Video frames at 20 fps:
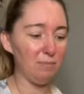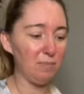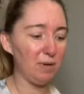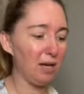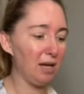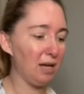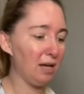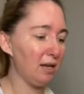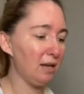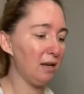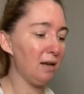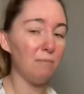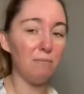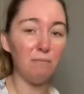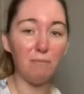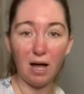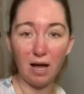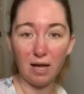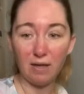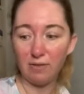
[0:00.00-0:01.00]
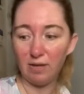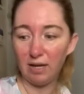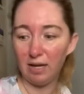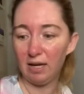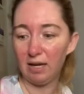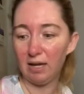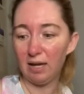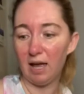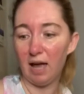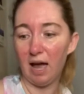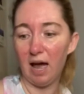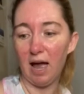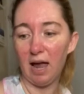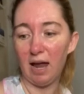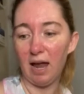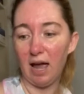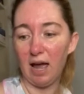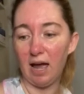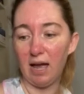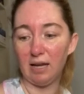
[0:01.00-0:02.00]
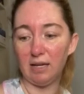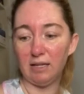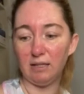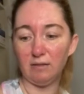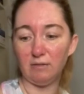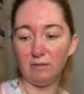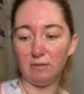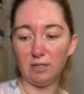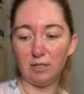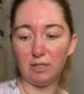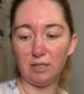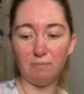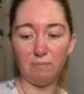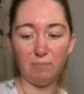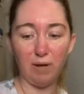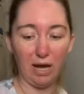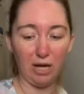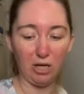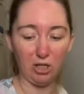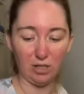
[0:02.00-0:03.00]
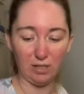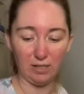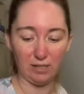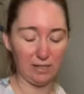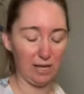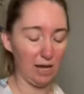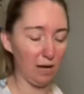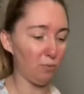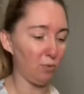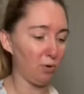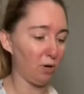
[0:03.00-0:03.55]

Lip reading: in my thing, I had some pages that